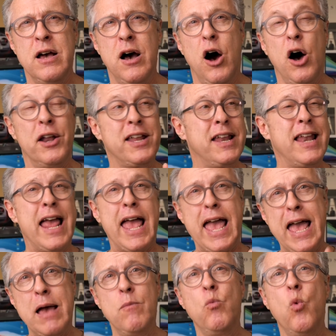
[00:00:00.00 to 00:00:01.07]
on an
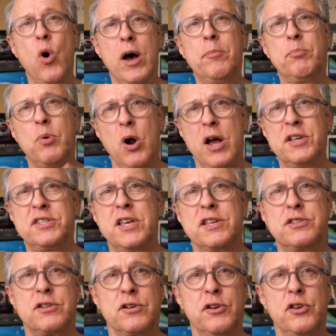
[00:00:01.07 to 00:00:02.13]
M1
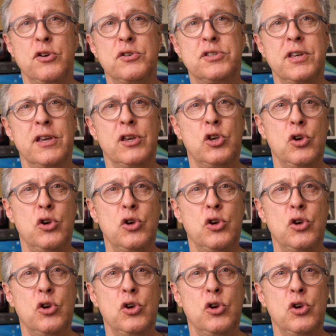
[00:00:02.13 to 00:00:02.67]
processor using